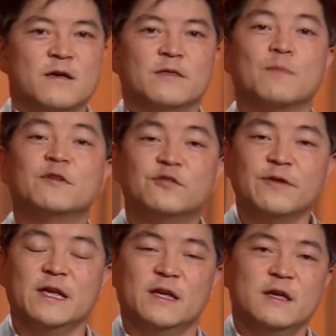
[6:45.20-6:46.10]
Number
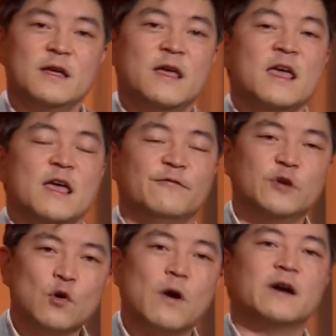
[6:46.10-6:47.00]
three, if
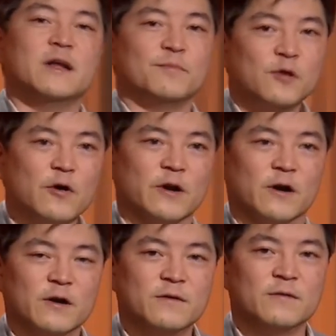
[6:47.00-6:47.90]
you are an
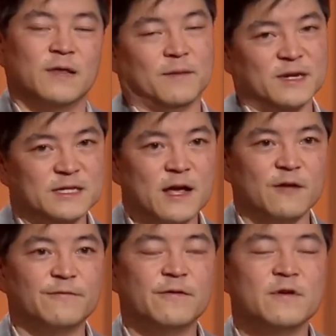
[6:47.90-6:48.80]
employer, like
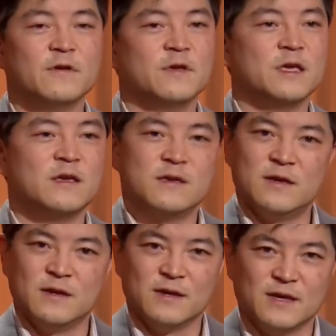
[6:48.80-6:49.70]
myself,
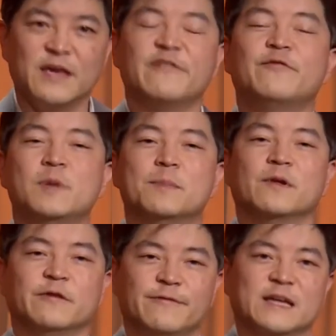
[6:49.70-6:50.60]
give
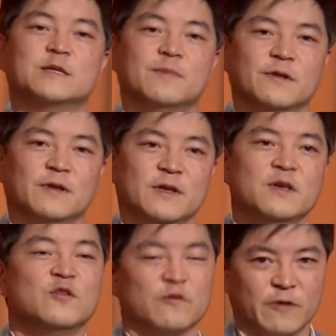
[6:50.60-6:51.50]
people the flexibility
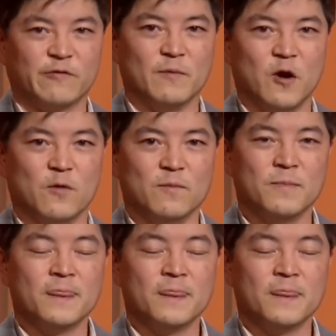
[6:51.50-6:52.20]
to work from home.